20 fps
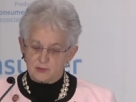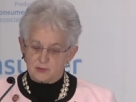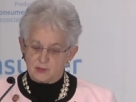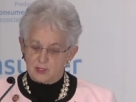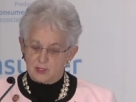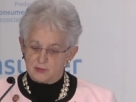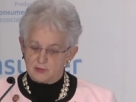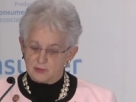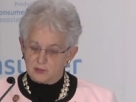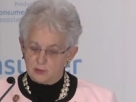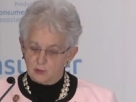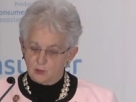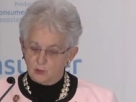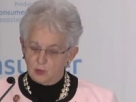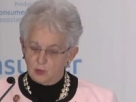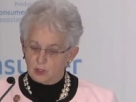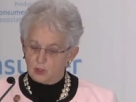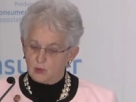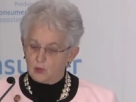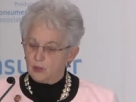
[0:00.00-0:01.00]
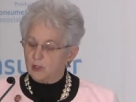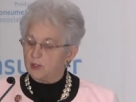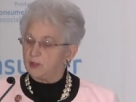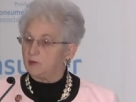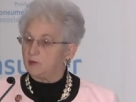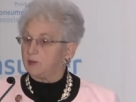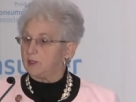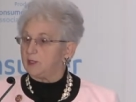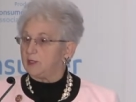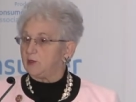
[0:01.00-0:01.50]
discussing the work we're
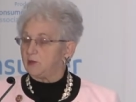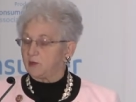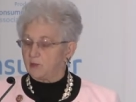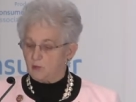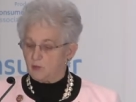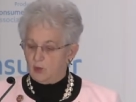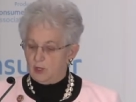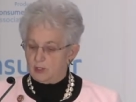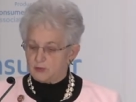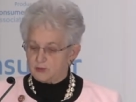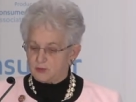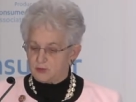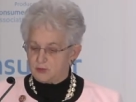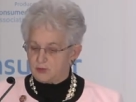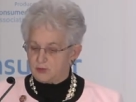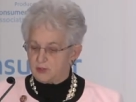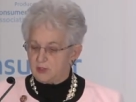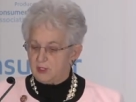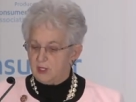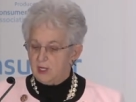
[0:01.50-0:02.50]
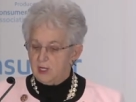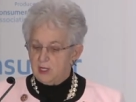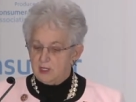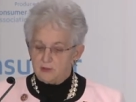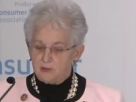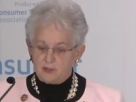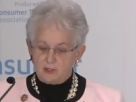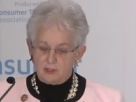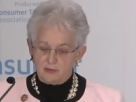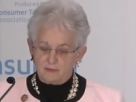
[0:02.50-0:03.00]
doing here in Washington
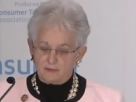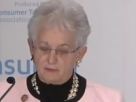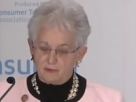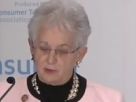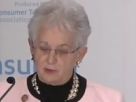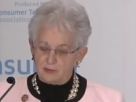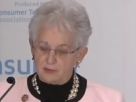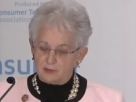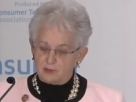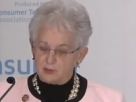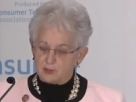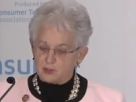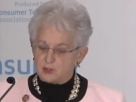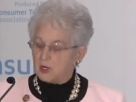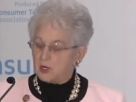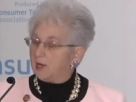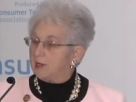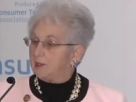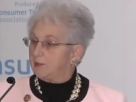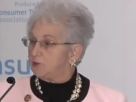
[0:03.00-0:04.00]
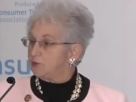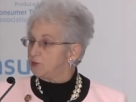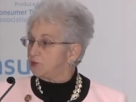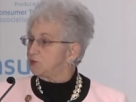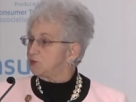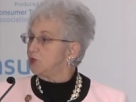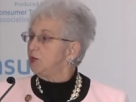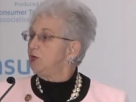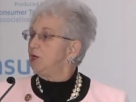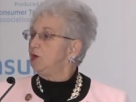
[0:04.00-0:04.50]
to confront these
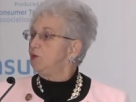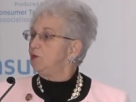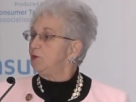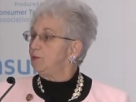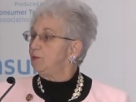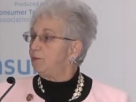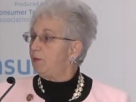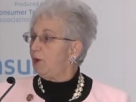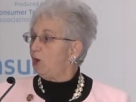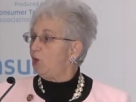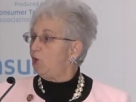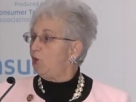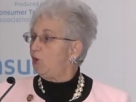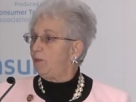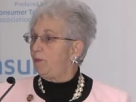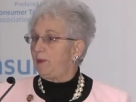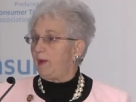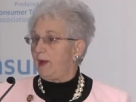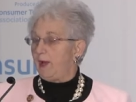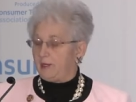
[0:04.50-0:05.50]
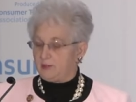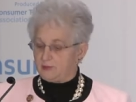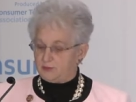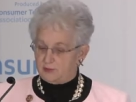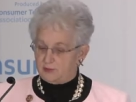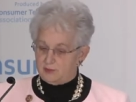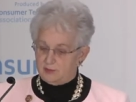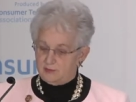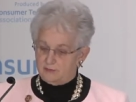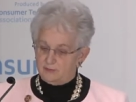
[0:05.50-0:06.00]
challenges with bold,
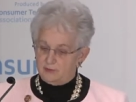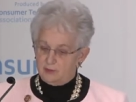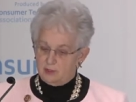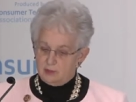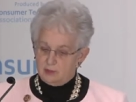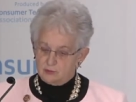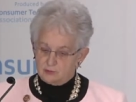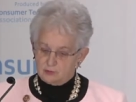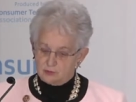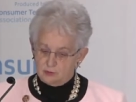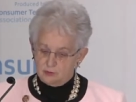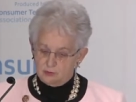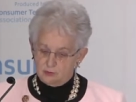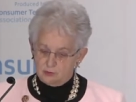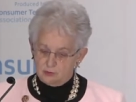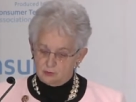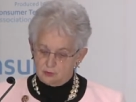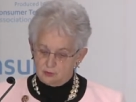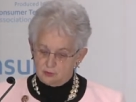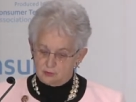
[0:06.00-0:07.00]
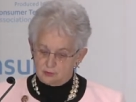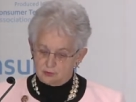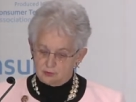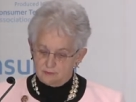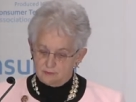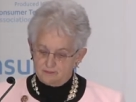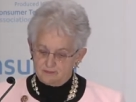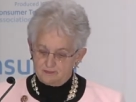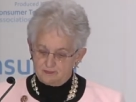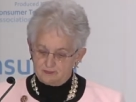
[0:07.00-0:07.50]
positive
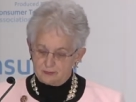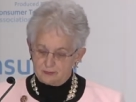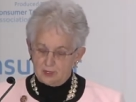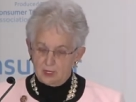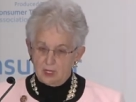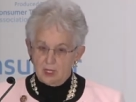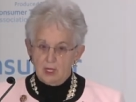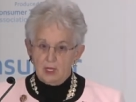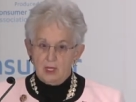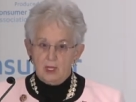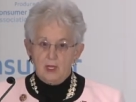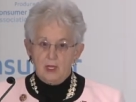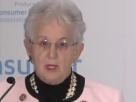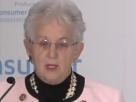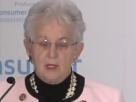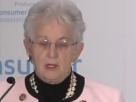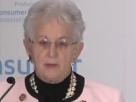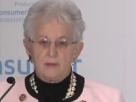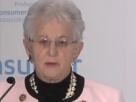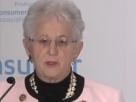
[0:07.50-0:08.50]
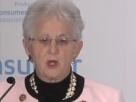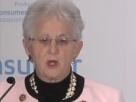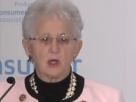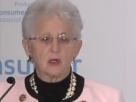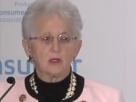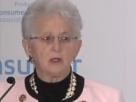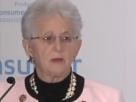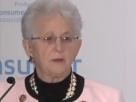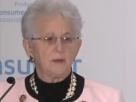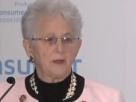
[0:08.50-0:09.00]
solutions. Let me
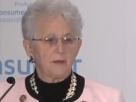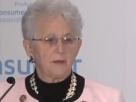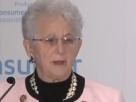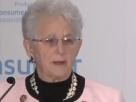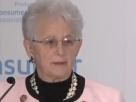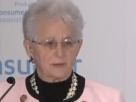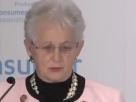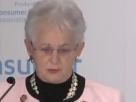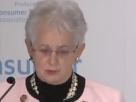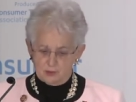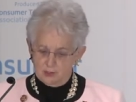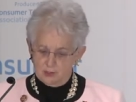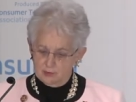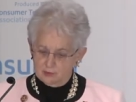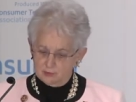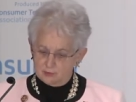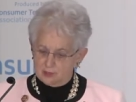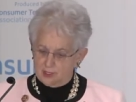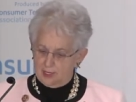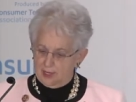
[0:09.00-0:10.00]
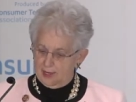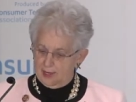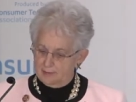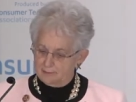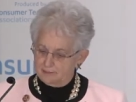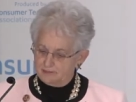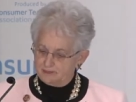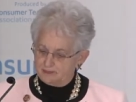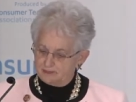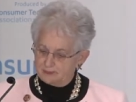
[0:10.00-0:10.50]
talk a little bit about the skills gap.